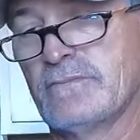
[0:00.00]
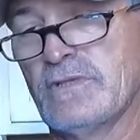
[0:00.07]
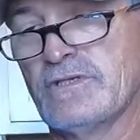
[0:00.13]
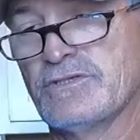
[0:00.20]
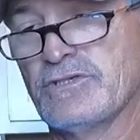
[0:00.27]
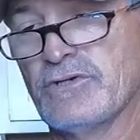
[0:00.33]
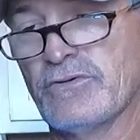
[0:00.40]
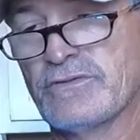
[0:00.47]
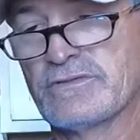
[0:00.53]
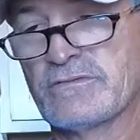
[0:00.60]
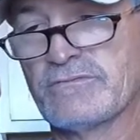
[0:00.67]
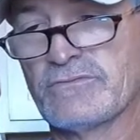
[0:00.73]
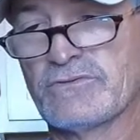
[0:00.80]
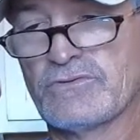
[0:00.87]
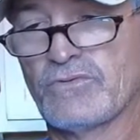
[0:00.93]
It's yielded
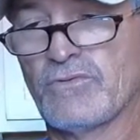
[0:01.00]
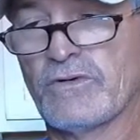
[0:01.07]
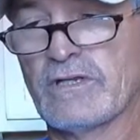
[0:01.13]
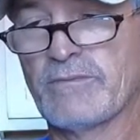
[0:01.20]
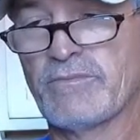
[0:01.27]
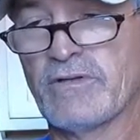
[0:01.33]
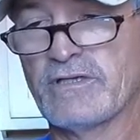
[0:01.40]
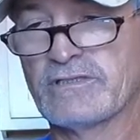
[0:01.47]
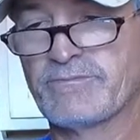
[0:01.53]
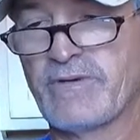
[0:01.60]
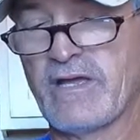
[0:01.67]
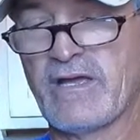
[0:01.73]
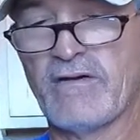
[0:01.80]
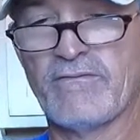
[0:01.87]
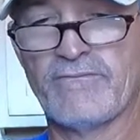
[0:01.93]
some 20+
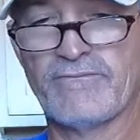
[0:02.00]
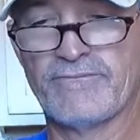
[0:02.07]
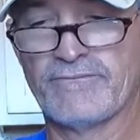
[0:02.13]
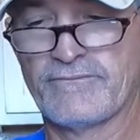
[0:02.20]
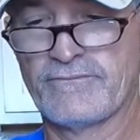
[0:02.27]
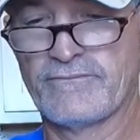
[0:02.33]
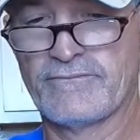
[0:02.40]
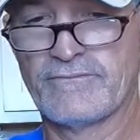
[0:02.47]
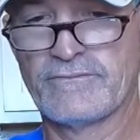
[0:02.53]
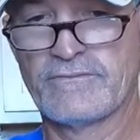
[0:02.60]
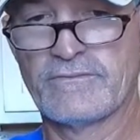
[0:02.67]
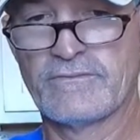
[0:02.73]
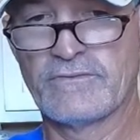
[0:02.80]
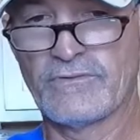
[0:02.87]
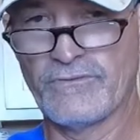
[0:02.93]
pound
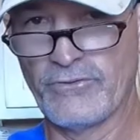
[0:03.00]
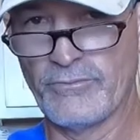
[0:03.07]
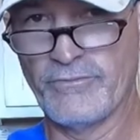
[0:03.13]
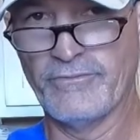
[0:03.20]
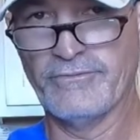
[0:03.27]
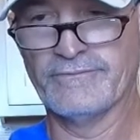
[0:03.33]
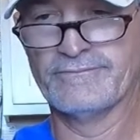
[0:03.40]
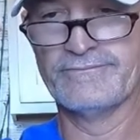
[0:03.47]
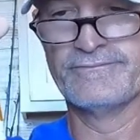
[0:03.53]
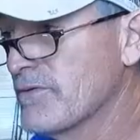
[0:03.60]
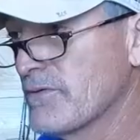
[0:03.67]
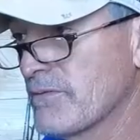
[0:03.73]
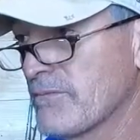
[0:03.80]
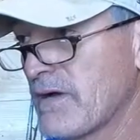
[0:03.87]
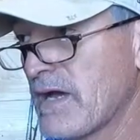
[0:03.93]
grouper.
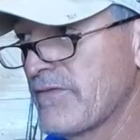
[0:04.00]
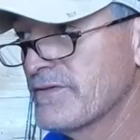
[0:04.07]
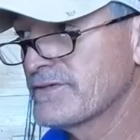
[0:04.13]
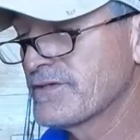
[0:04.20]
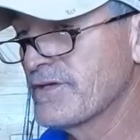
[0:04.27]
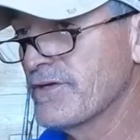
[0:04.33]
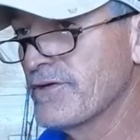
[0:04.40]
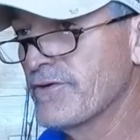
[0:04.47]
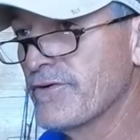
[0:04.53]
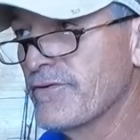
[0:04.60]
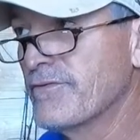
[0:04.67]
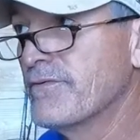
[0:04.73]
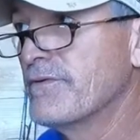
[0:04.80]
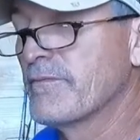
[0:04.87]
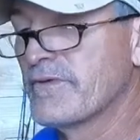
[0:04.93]
You can buy this
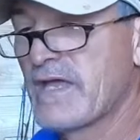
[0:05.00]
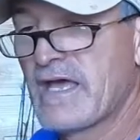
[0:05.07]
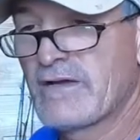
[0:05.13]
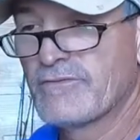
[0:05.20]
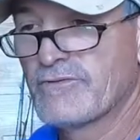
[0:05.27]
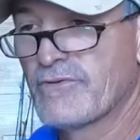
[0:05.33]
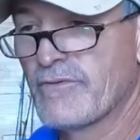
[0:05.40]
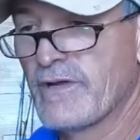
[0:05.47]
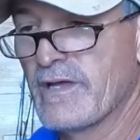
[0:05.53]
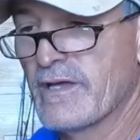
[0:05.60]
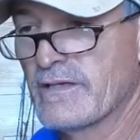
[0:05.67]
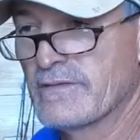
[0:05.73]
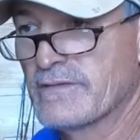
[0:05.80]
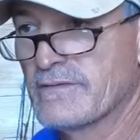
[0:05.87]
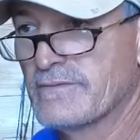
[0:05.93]
gear from Tackle
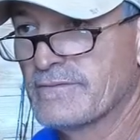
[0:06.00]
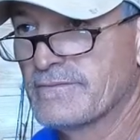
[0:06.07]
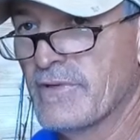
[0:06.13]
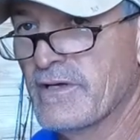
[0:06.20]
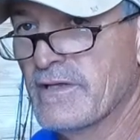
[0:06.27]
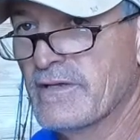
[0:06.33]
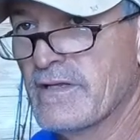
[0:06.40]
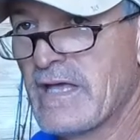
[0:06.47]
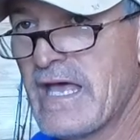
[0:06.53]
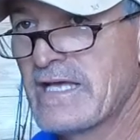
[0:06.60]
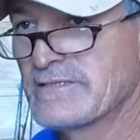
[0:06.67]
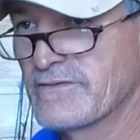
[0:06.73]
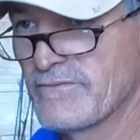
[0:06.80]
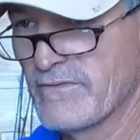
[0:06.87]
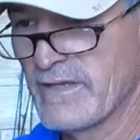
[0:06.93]
Direct, but
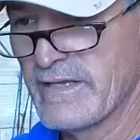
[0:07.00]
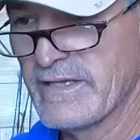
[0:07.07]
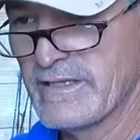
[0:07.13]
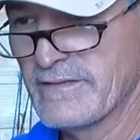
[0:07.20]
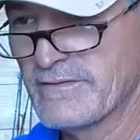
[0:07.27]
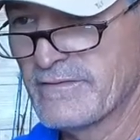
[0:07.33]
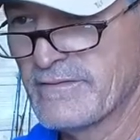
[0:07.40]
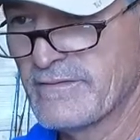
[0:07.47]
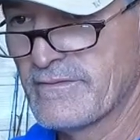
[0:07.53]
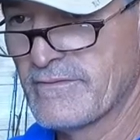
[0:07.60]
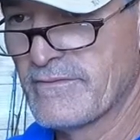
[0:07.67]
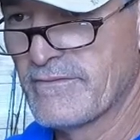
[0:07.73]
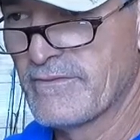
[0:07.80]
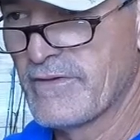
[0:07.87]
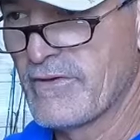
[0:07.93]
as of late
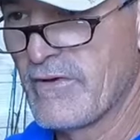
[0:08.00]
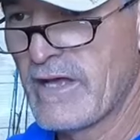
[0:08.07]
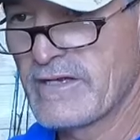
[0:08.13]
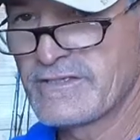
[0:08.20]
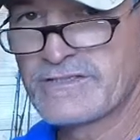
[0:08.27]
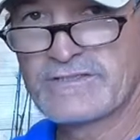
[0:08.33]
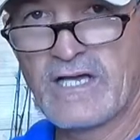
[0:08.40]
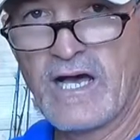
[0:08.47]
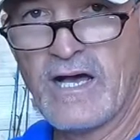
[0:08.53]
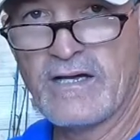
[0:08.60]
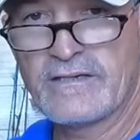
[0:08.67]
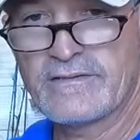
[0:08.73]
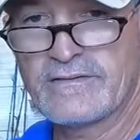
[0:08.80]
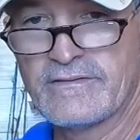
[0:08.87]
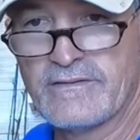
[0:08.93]
they're out of
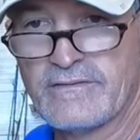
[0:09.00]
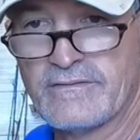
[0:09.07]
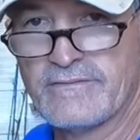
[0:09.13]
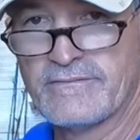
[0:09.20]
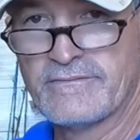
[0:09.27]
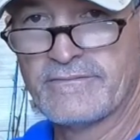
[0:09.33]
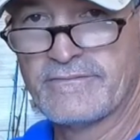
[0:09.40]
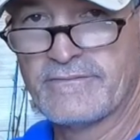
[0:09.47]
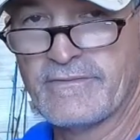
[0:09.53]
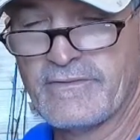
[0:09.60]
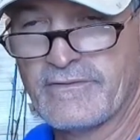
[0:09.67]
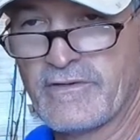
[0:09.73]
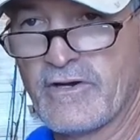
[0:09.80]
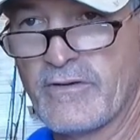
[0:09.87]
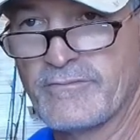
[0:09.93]
stock
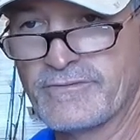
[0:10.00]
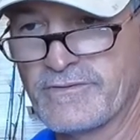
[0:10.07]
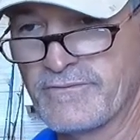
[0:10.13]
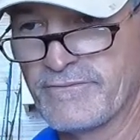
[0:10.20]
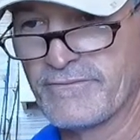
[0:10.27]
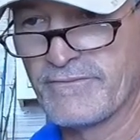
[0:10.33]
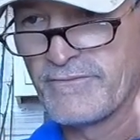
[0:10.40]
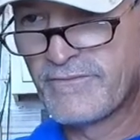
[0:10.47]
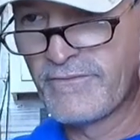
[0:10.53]
in terms of